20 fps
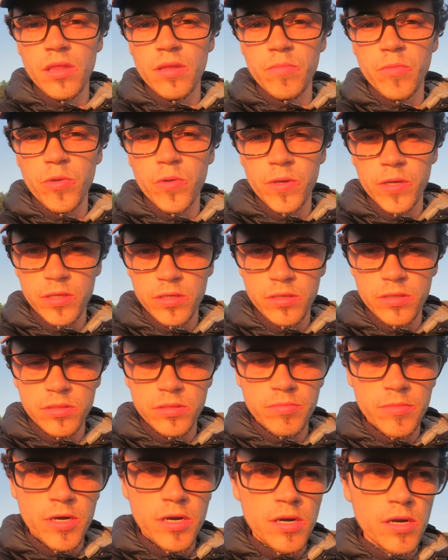in the morning
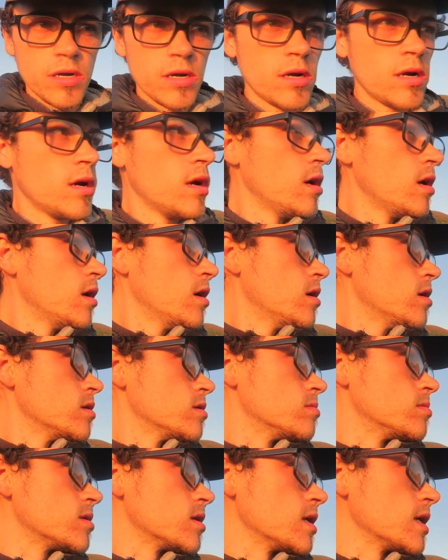tomorrow. So
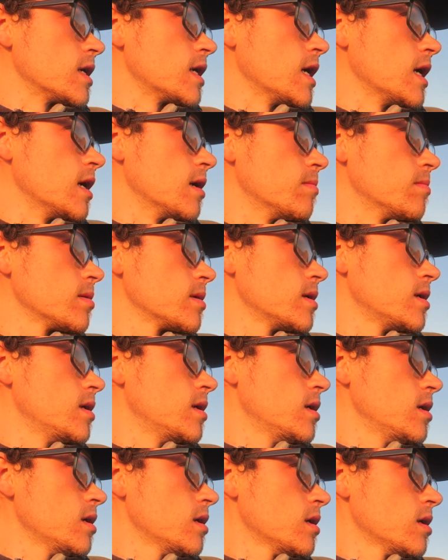I'm just gonna camp
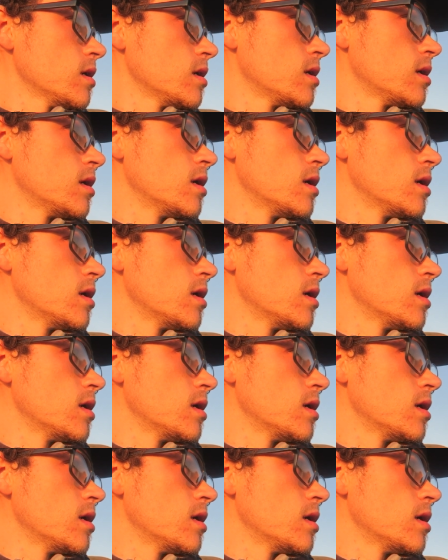here,